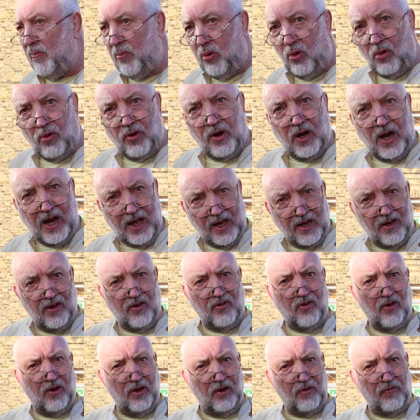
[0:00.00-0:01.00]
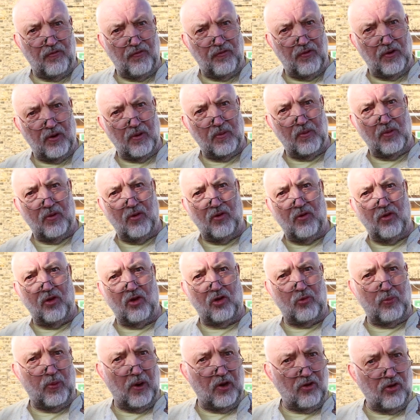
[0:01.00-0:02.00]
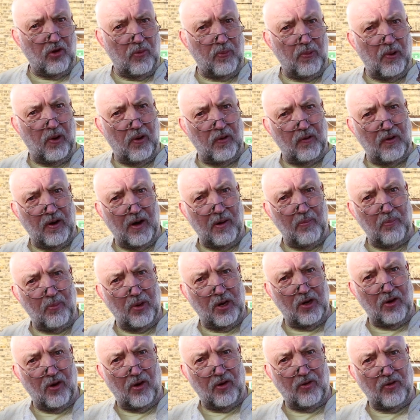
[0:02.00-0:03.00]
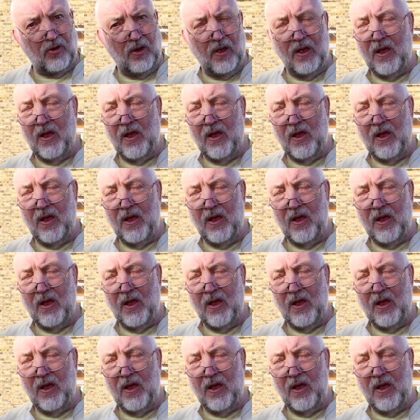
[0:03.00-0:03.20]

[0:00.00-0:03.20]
important legacy for the Shpresa program, because